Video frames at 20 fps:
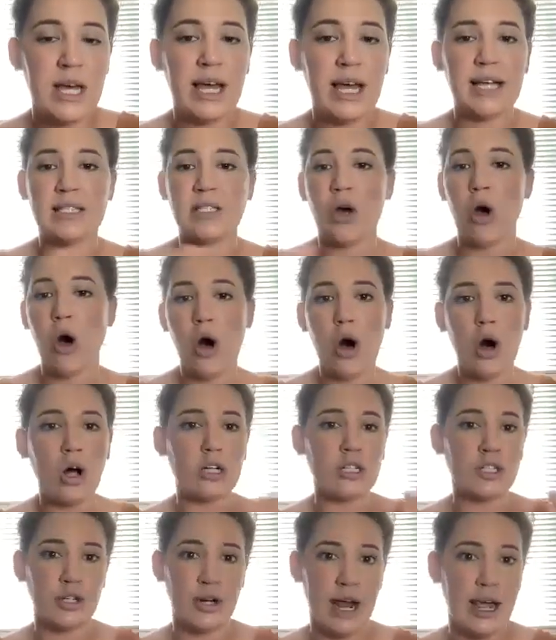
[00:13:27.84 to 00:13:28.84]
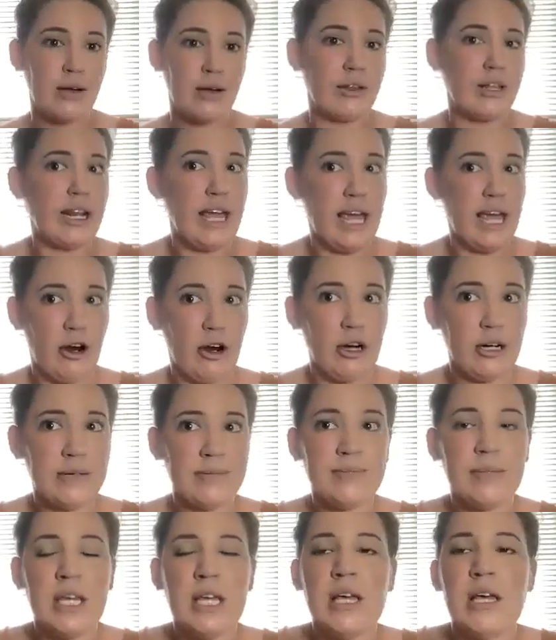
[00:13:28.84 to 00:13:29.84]
It's all trial and error.
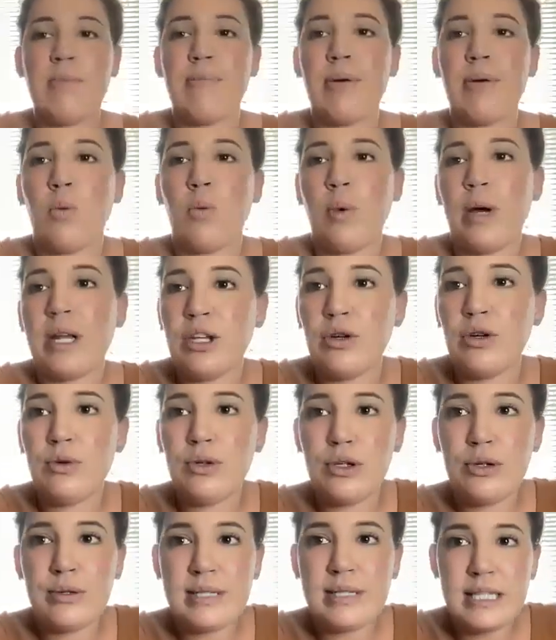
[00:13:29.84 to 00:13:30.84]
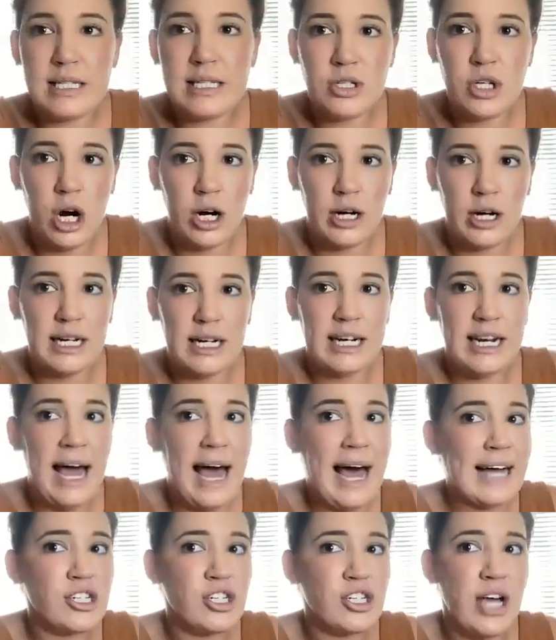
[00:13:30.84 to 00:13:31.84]
But when you use these targeted
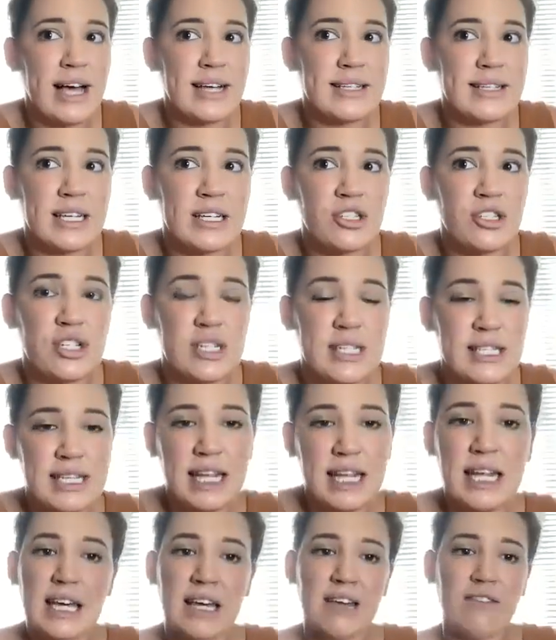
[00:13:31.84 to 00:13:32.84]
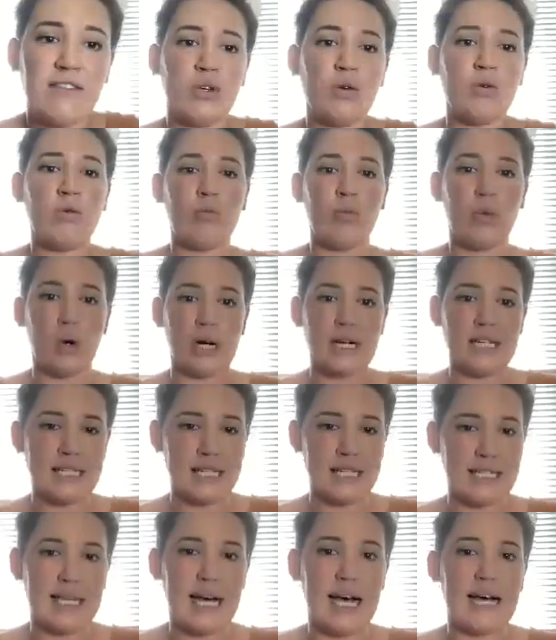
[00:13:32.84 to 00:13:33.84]
hashtags, it's just going to give you more
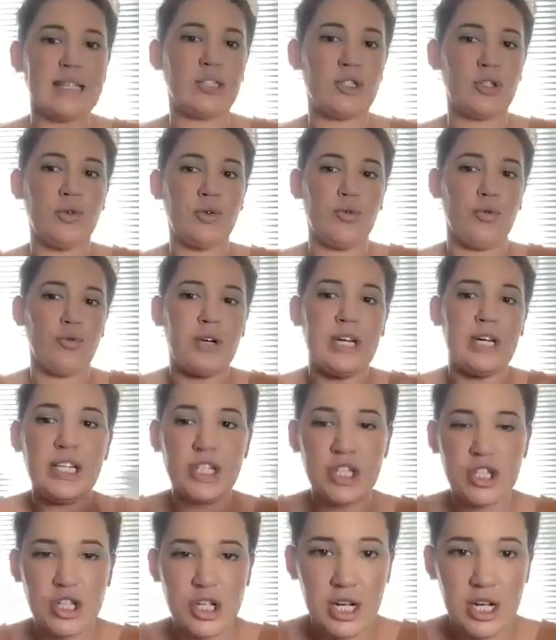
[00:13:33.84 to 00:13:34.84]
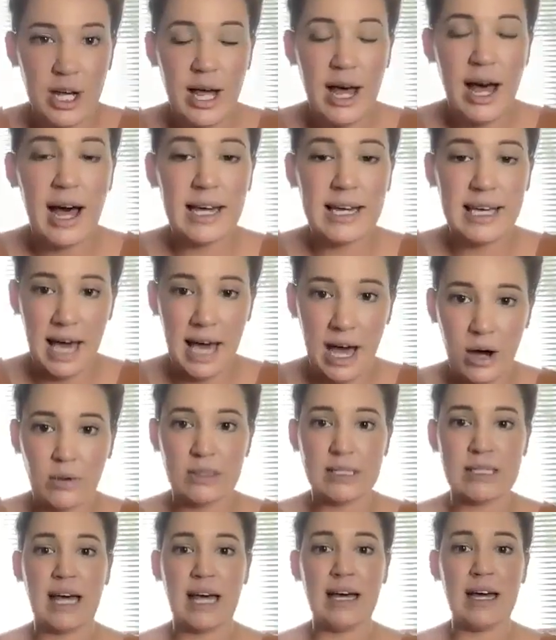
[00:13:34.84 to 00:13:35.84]
success to reach
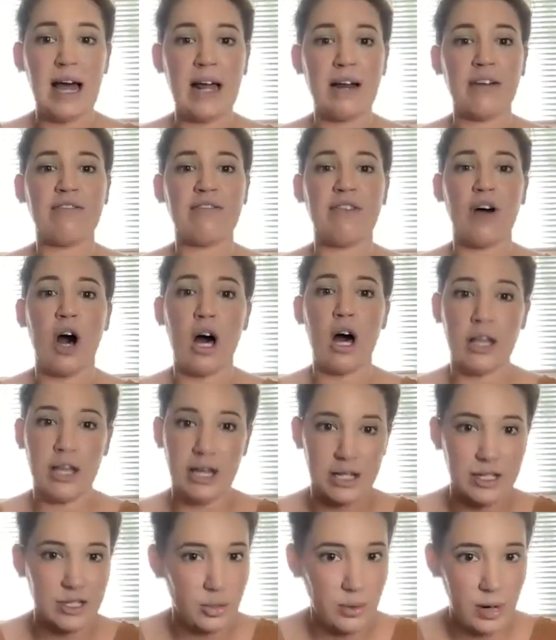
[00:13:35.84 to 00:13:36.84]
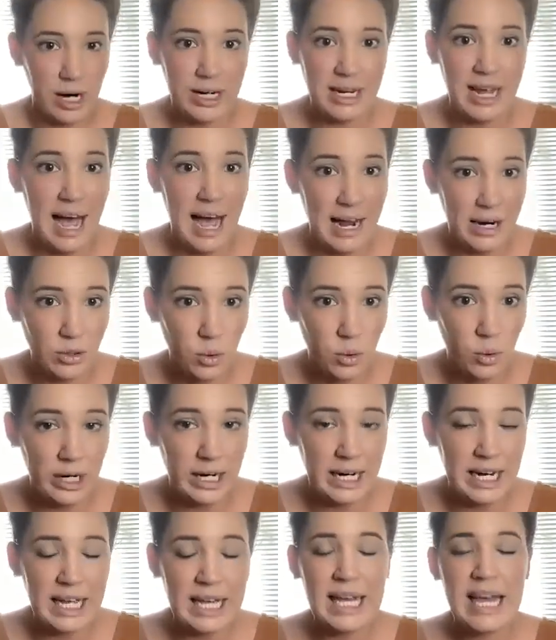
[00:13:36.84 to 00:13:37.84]
accounts that kind of fall into our
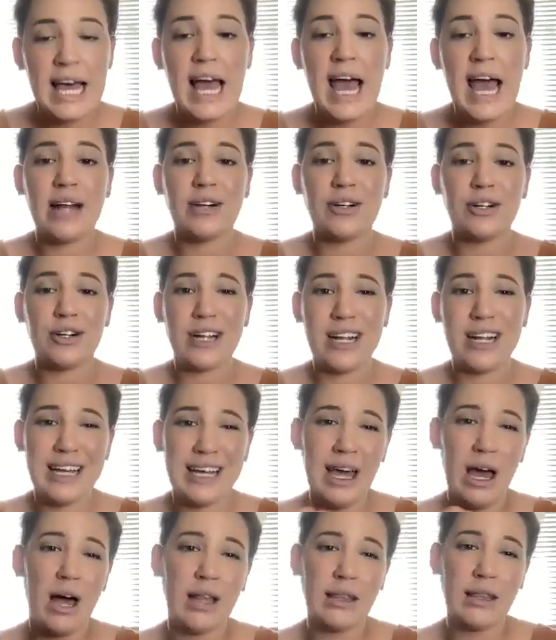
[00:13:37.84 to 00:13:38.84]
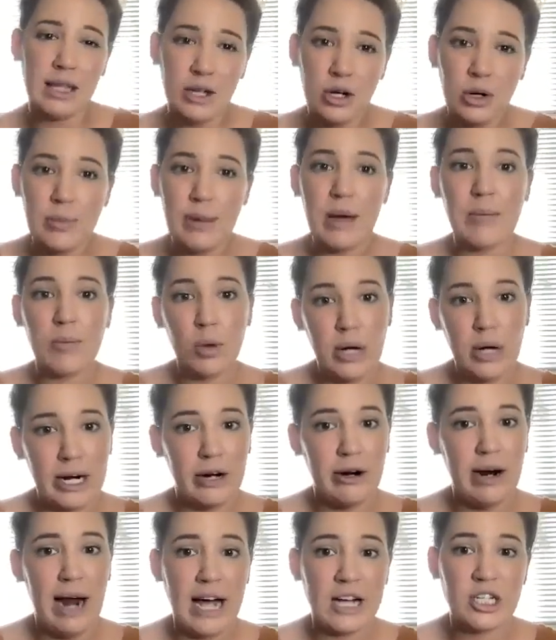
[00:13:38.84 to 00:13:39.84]
category. And you're going to get a little bit more
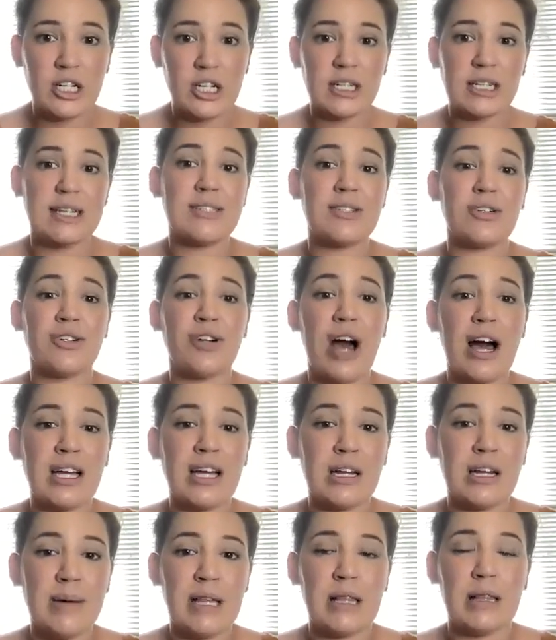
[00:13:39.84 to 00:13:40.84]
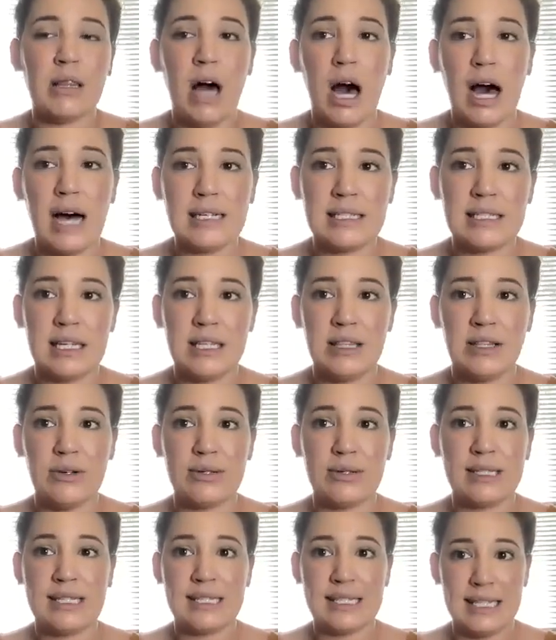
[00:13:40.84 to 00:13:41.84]
interaction because you're not going to be lost in
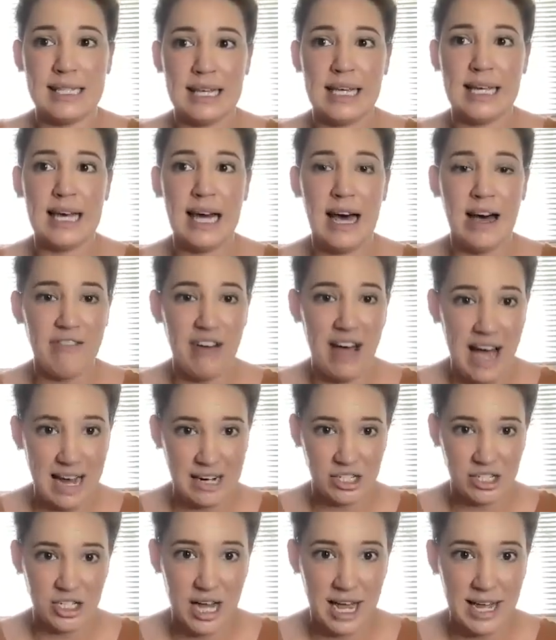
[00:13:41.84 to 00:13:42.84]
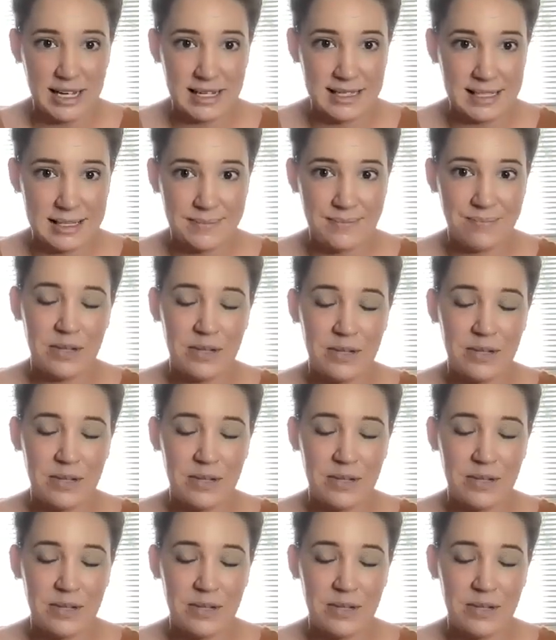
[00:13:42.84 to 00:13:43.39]
those sea of hashtags.